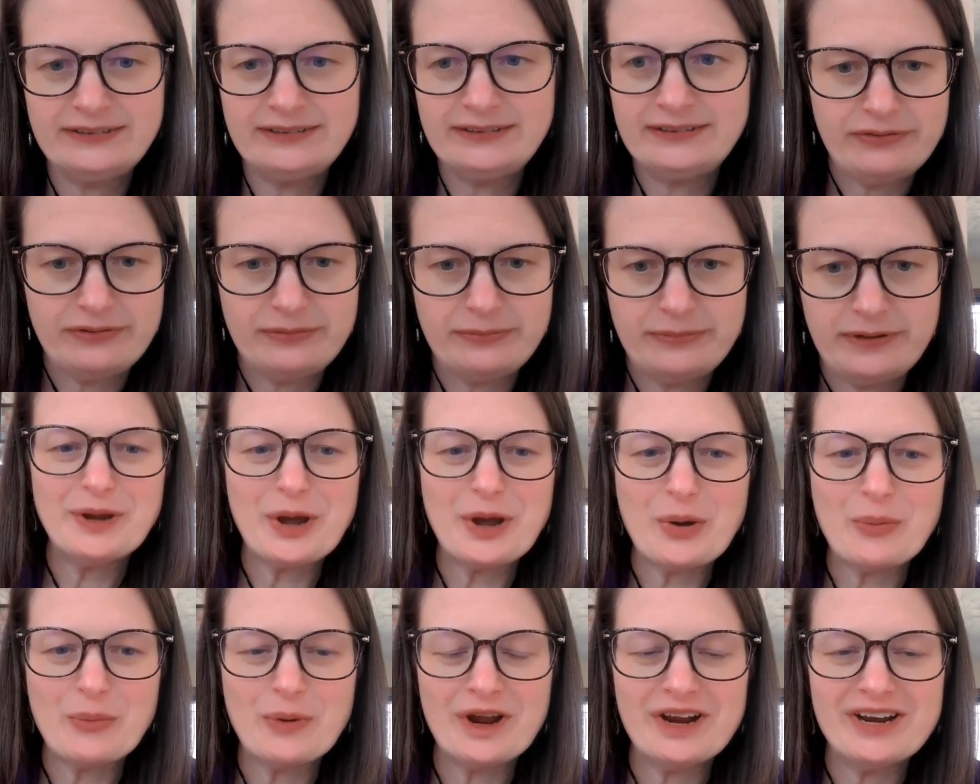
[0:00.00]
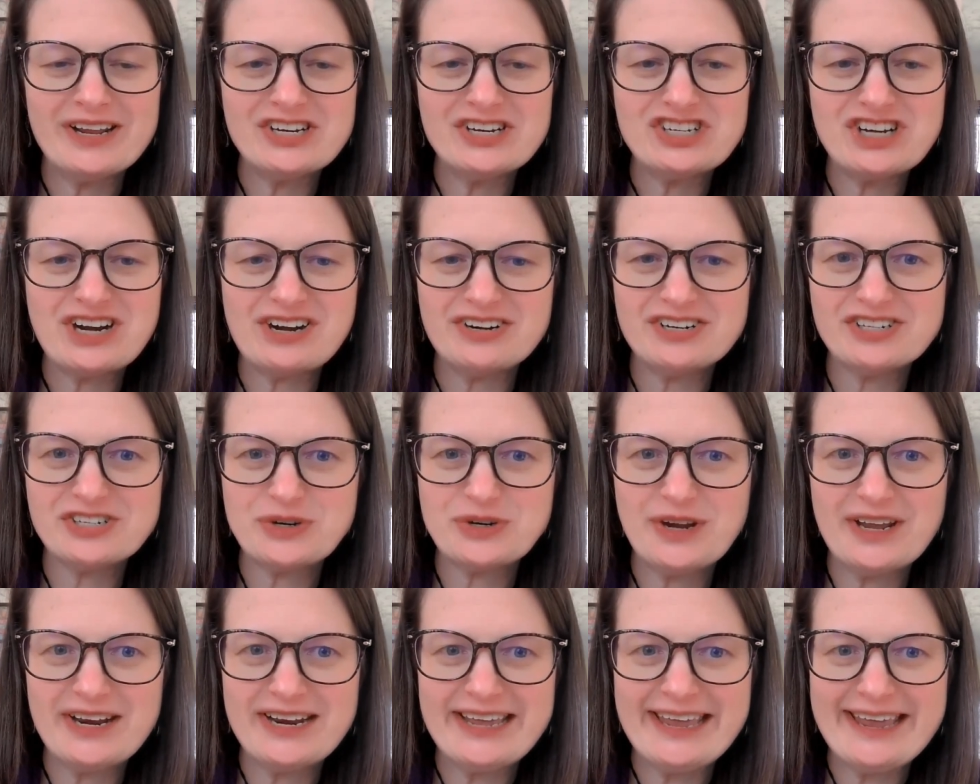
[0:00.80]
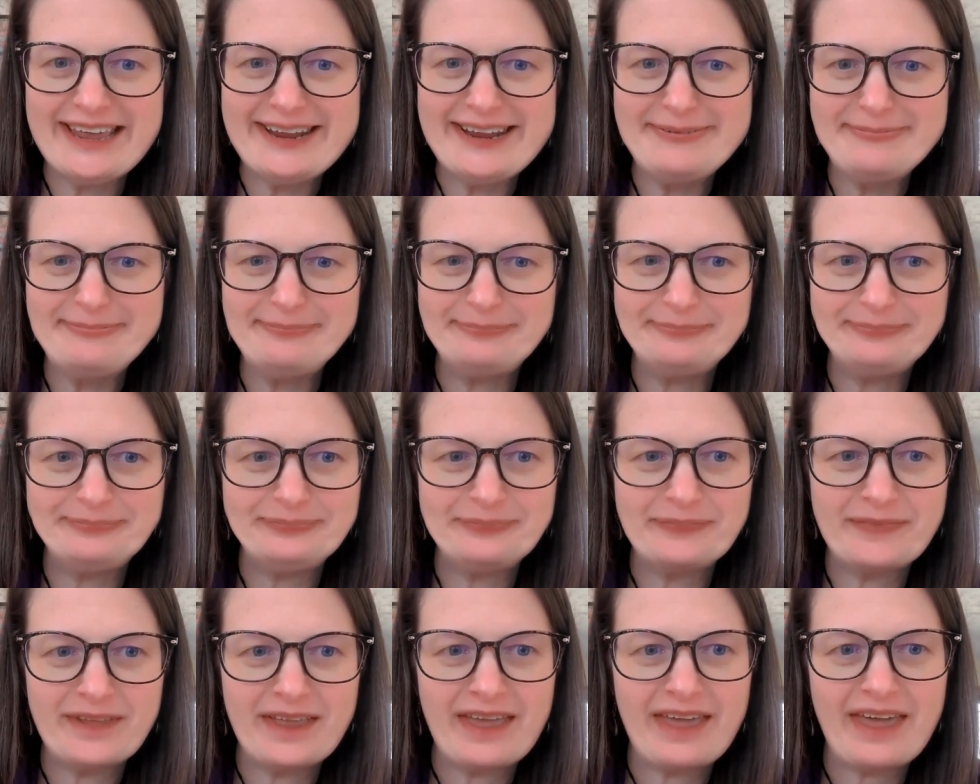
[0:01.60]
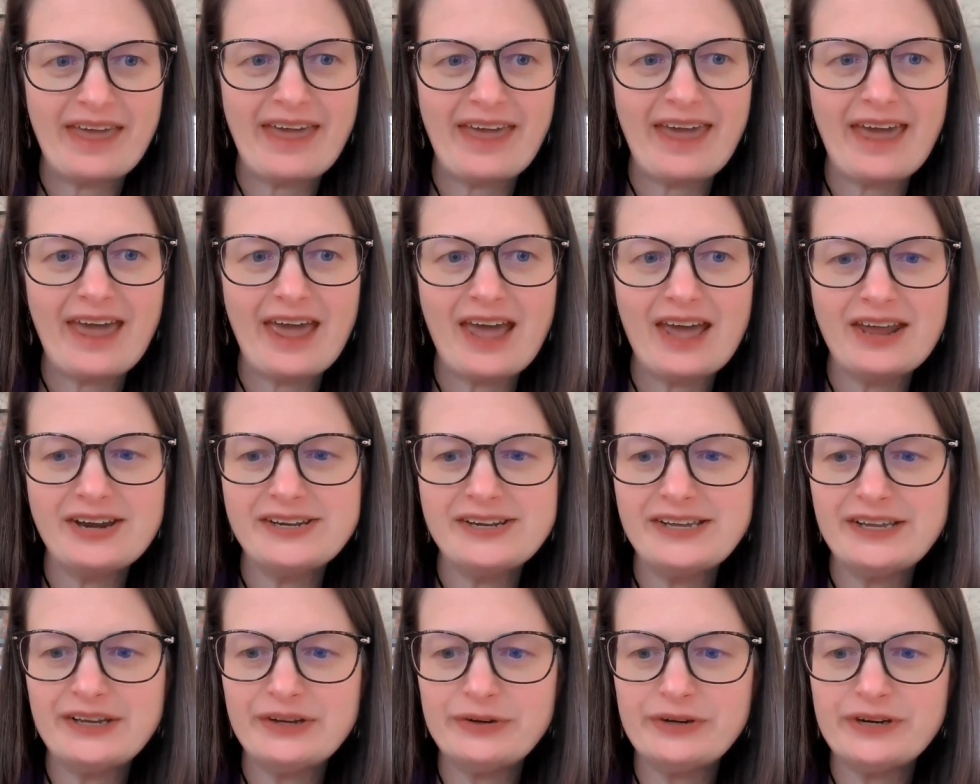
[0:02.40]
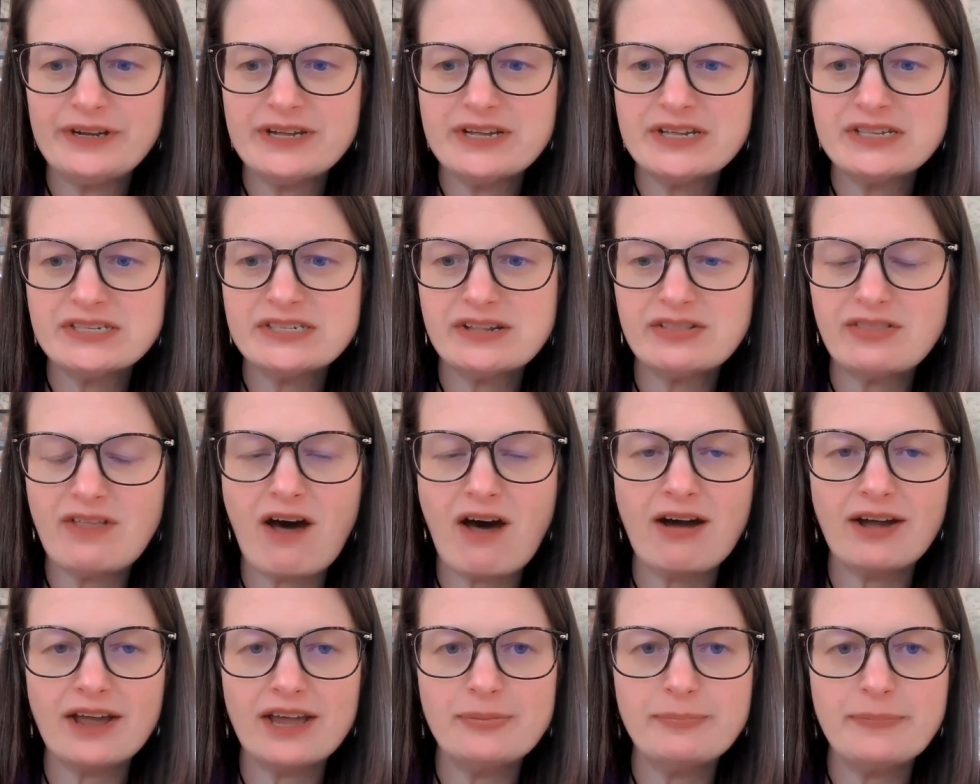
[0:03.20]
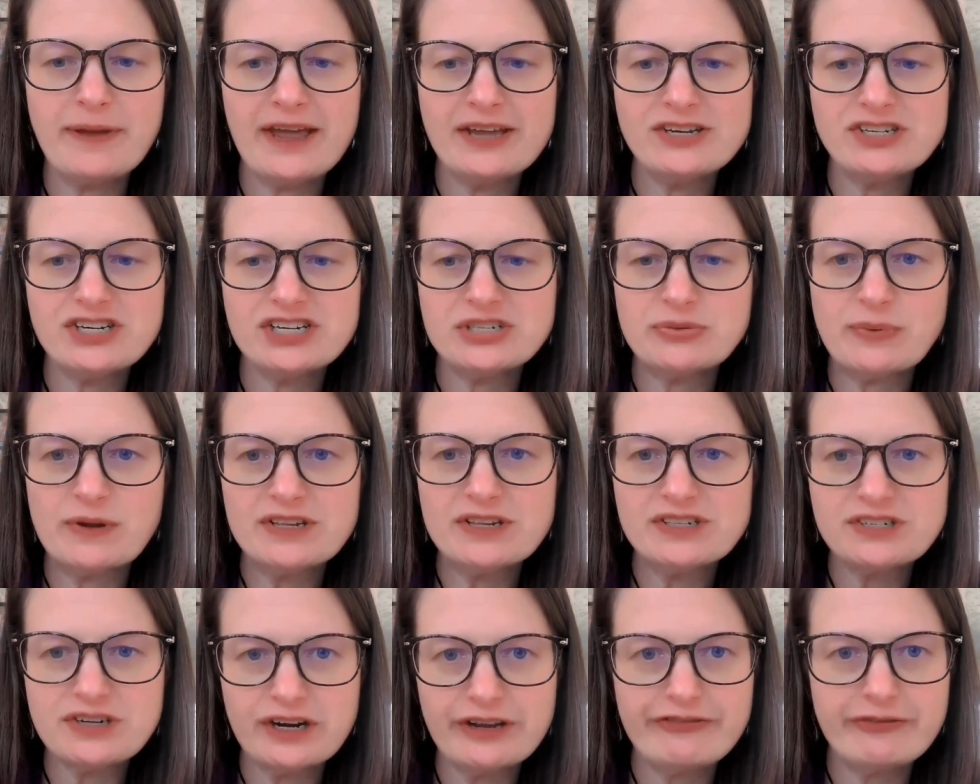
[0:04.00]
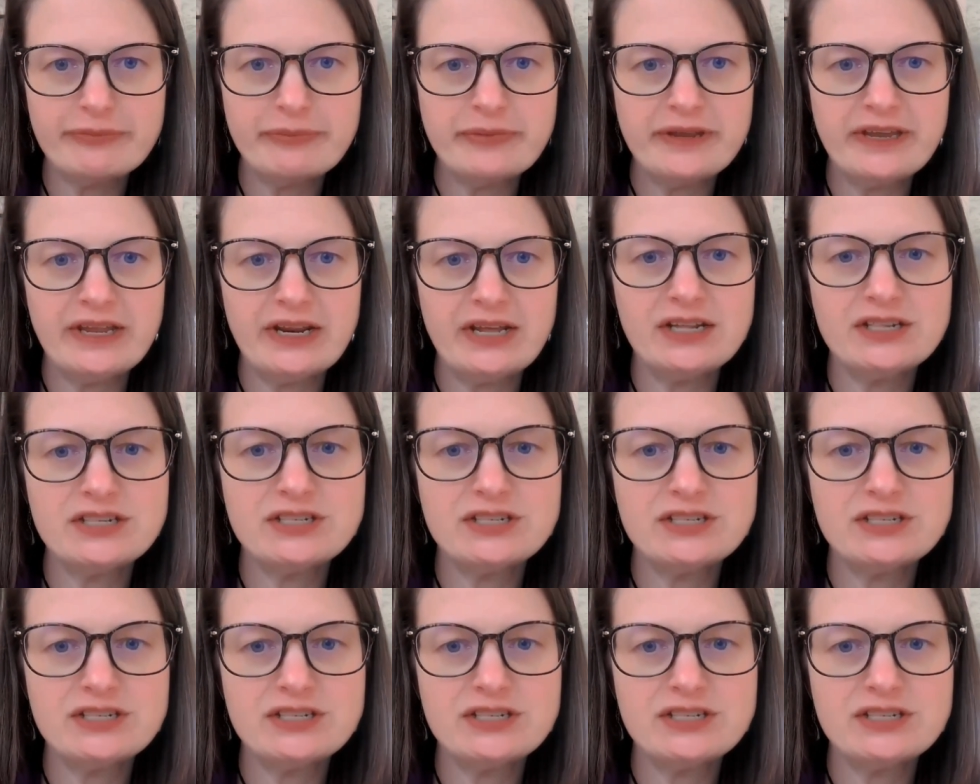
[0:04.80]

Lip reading: video. So here we go. We're gonna share screen again. And here is the login page. I just want to start you from the